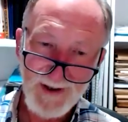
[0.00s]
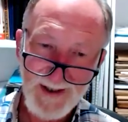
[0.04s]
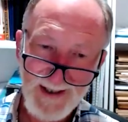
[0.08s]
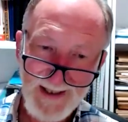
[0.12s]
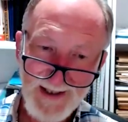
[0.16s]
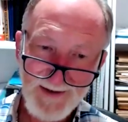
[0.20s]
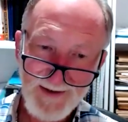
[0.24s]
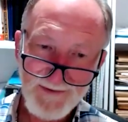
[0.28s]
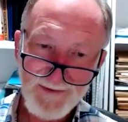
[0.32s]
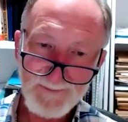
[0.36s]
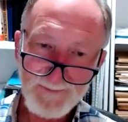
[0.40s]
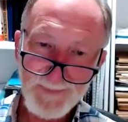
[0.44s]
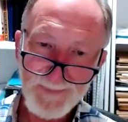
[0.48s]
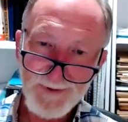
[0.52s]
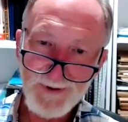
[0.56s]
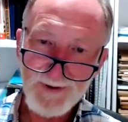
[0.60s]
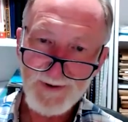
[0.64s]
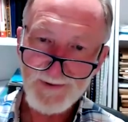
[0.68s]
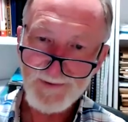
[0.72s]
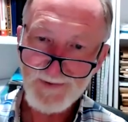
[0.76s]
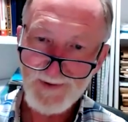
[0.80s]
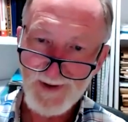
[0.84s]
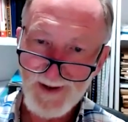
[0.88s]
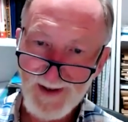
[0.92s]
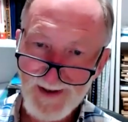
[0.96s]
hydrogen
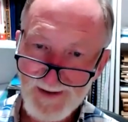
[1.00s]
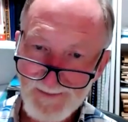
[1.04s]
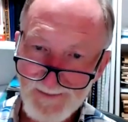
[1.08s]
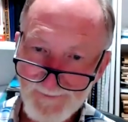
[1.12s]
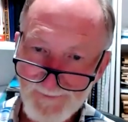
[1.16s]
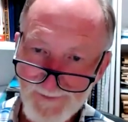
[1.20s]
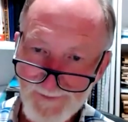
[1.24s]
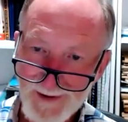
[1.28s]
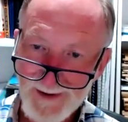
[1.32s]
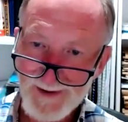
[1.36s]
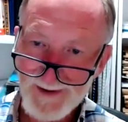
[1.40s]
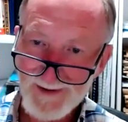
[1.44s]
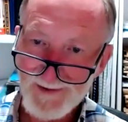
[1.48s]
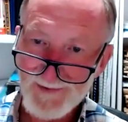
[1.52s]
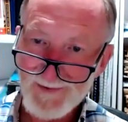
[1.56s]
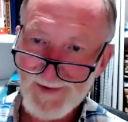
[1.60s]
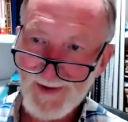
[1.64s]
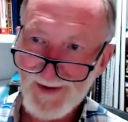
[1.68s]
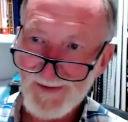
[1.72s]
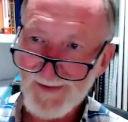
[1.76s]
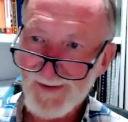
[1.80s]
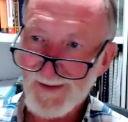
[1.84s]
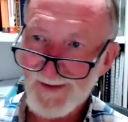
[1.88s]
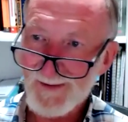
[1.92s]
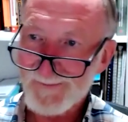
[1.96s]
peroxide and various
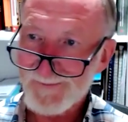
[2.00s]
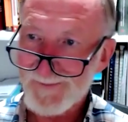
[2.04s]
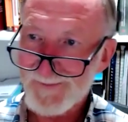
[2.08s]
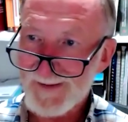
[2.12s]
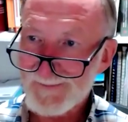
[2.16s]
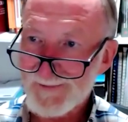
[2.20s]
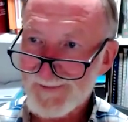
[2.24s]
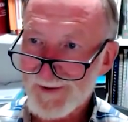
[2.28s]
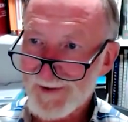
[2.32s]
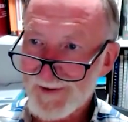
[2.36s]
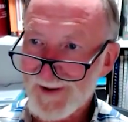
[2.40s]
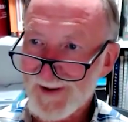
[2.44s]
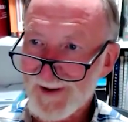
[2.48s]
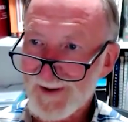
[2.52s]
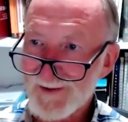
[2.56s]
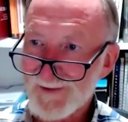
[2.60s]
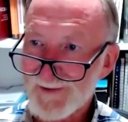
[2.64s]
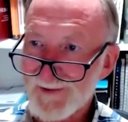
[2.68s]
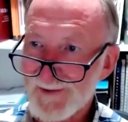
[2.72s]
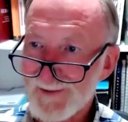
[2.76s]
other flavonoids